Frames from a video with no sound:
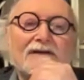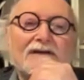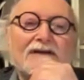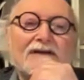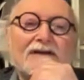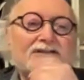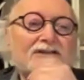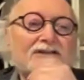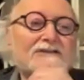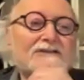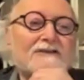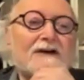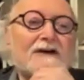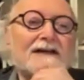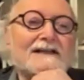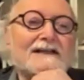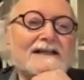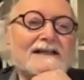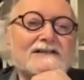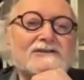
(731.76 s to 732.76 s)
His
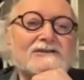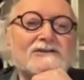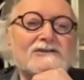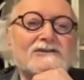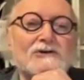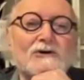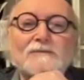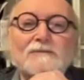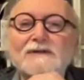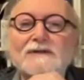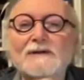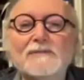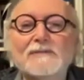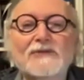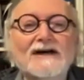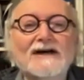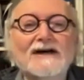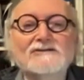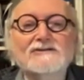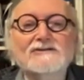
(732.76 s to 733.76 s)
undergrad lectures opened up
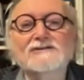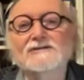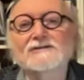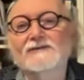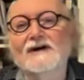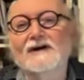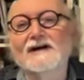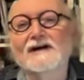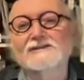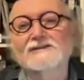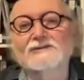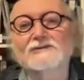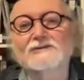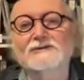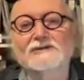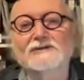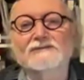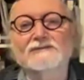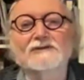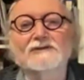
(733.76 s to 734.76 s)
thousands of eyes to
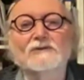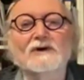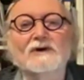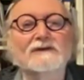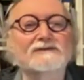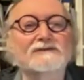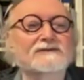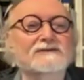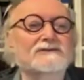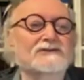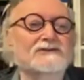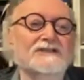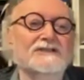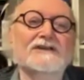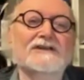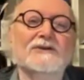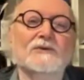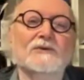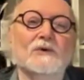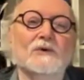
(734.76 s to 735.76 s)
a different way of
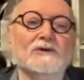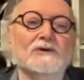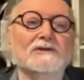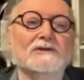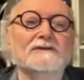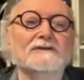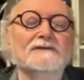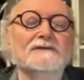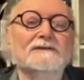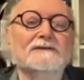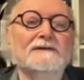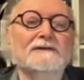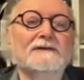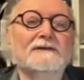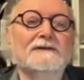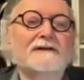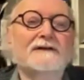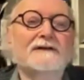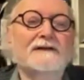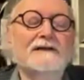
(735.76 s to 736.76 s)
seeing the world.
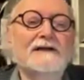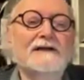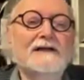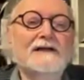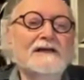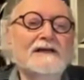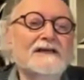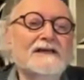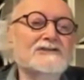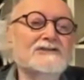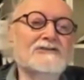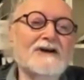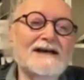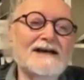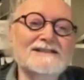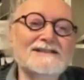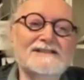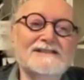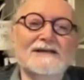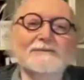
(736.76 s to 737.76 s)
His
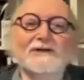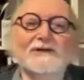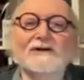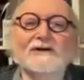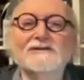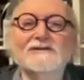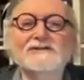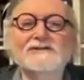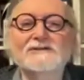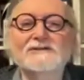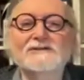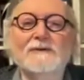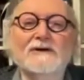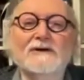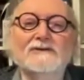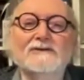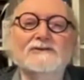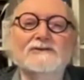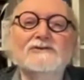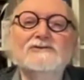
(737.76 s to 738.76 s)
grad seminars
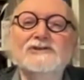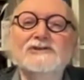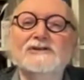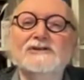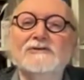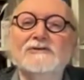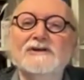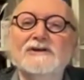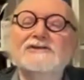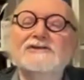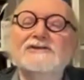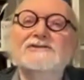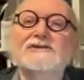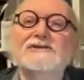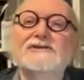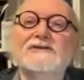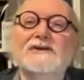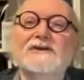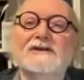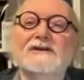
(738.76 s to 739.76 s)
inspired new generations
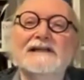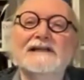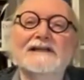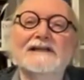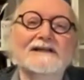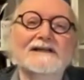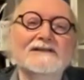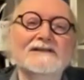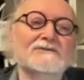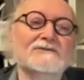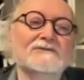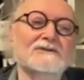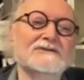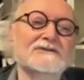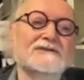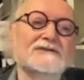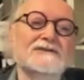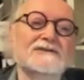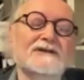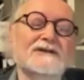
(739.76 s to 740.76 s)
of young
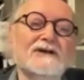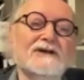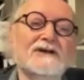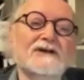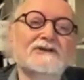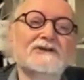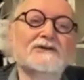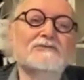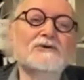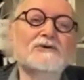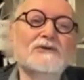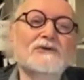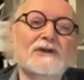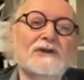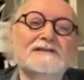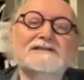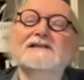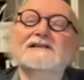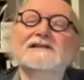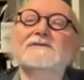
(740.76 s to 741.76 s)
intellectuals to
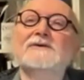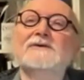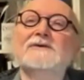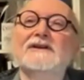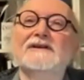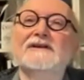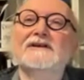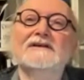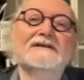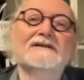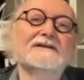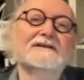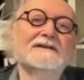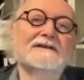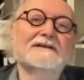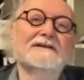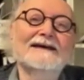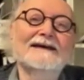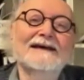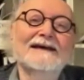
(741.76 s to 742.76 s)
ruthlessly rethink
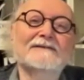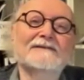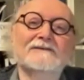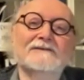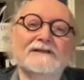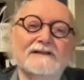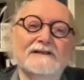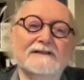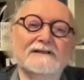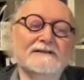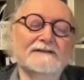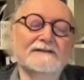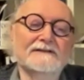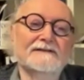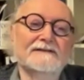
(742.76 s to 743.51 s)
everything.